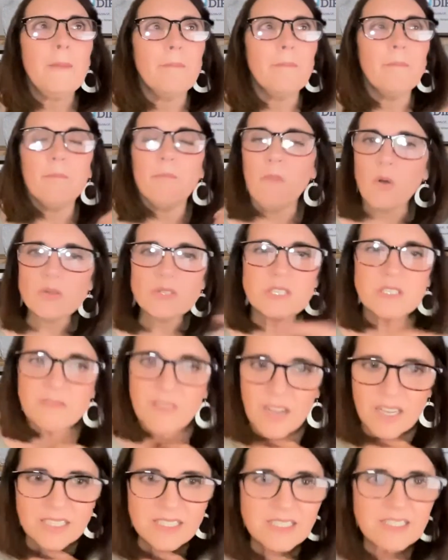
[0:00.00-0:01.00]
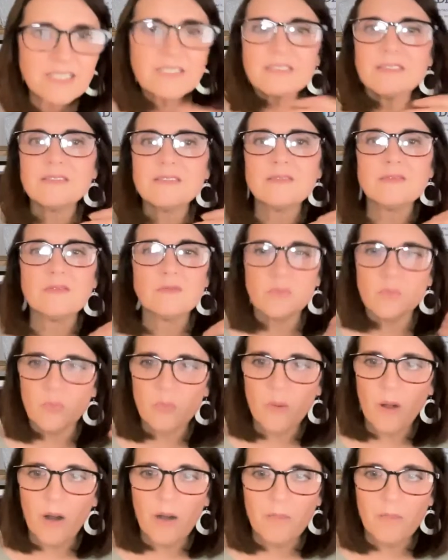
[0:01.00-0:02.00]
Most of us,
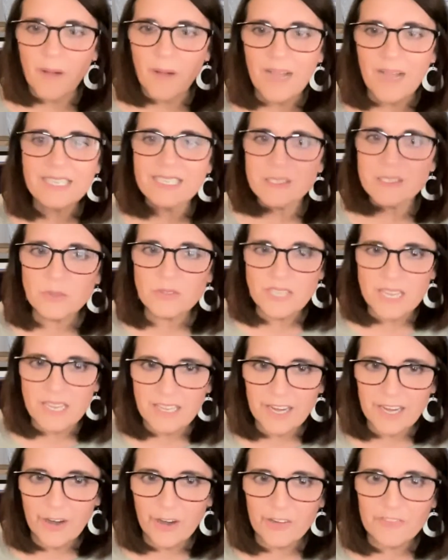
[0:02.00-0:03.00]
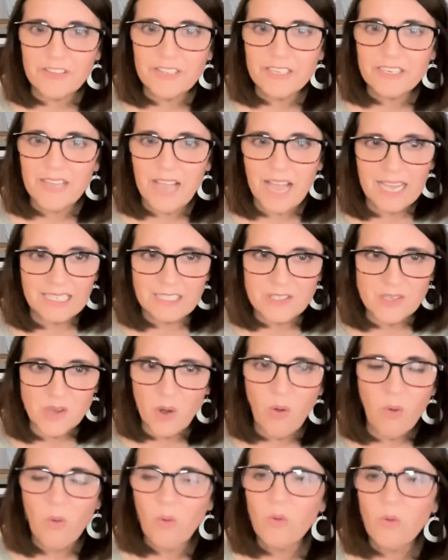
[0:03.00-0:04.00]
our bodies will take care of it on its
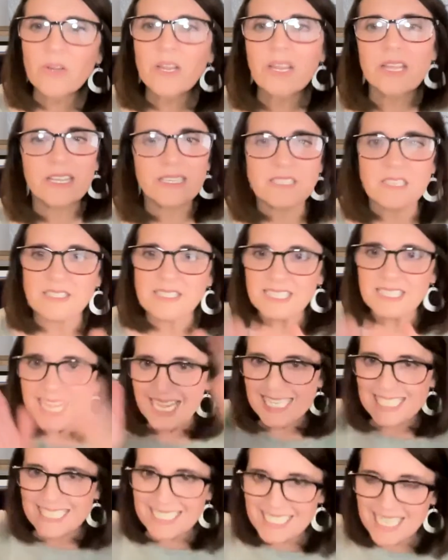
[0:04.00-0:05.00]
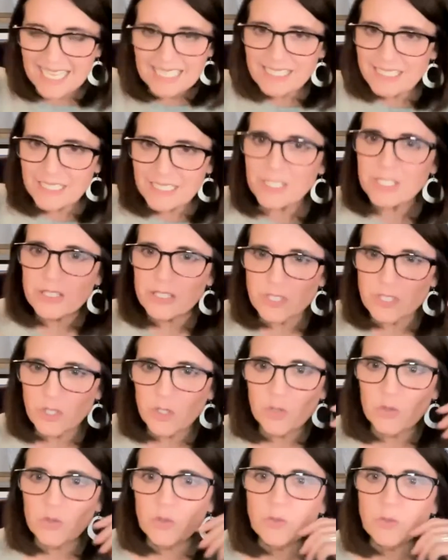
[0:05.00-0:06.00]
own. It doesn't ascend into the
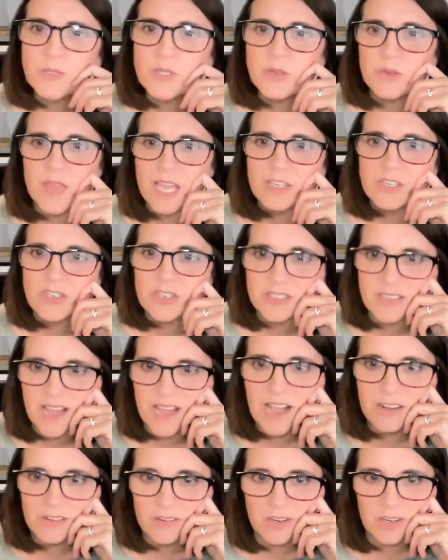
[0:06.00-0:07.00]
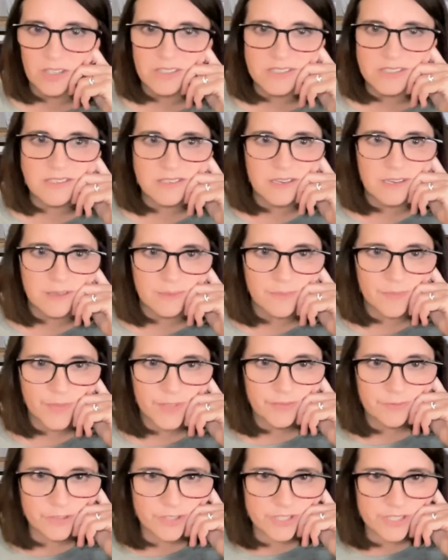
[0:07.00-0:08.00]
tube, so that should not cause
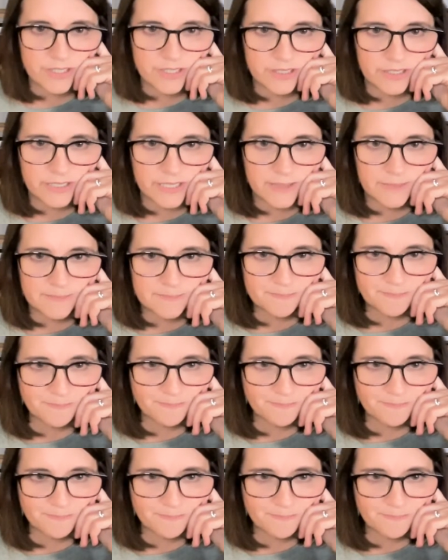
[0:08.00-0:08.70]
infertility.